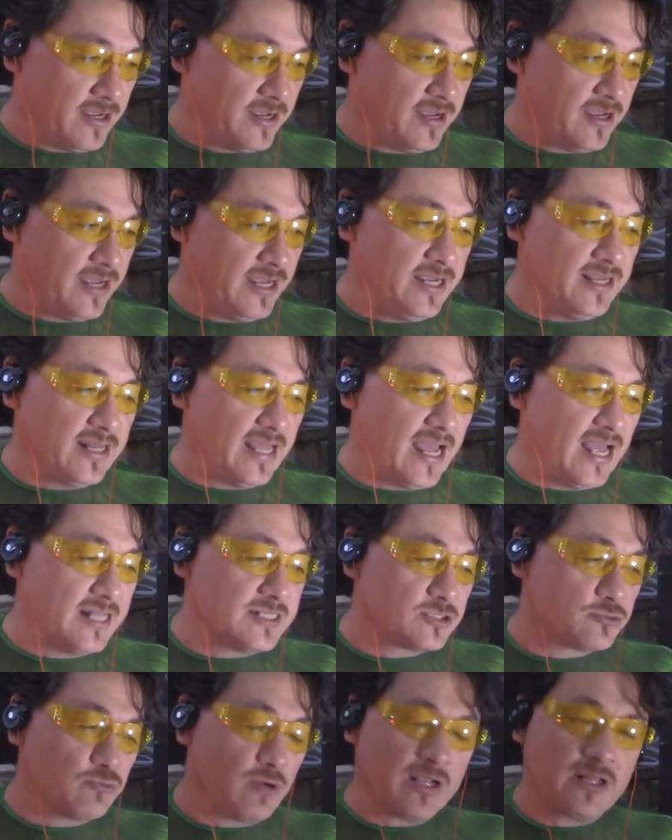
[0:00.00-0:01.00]
He lands
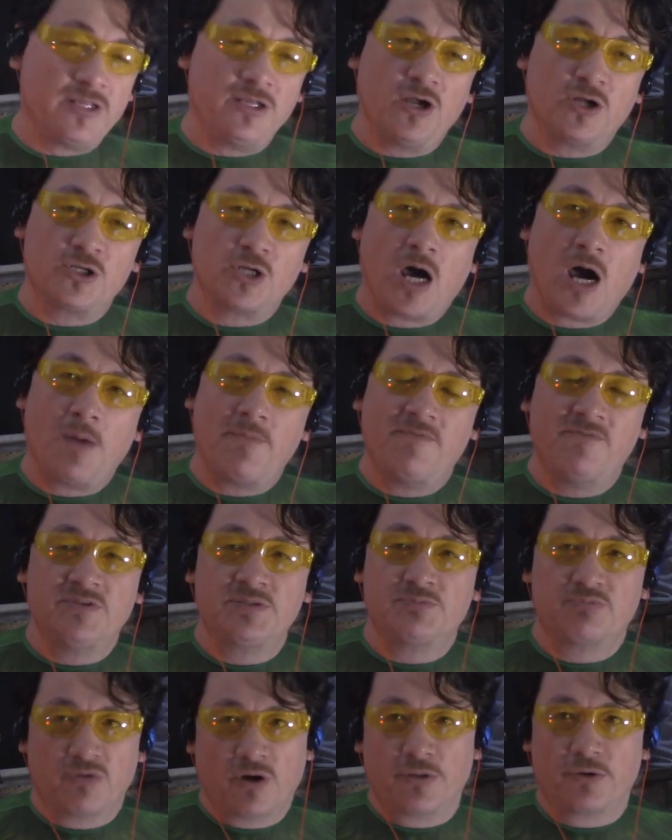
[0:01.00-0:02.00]
directly on top of his
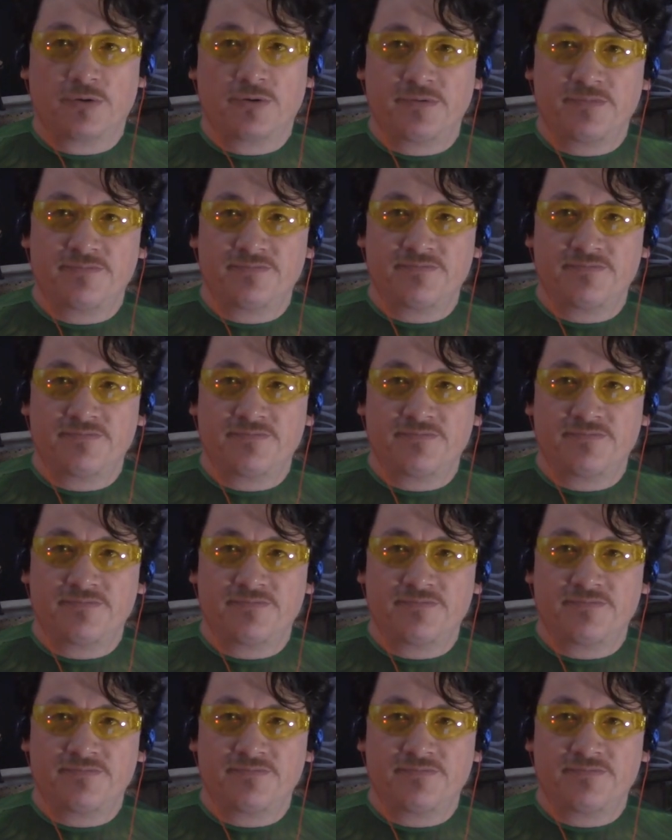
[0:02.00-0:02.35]
brother.